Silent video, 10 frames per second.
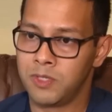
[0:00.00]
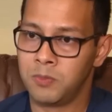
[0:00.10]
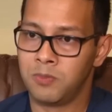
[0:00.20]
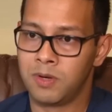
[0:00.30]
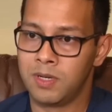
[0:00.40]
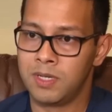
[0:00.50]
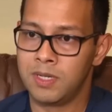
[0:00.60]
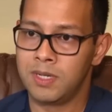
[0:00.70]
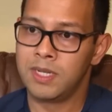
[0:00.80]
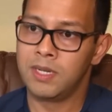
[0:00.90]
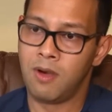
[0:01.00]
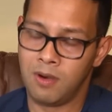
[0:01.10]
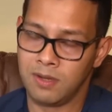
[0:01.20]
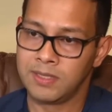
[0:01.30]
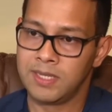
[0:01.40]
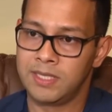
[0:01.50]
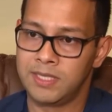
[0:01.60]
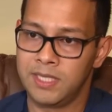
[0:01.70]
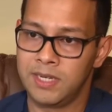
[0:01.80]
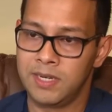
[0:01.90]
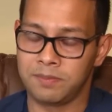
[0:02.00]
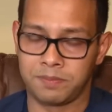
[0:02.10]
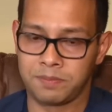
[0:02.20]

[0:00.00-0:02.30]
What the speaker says: was born in August last year,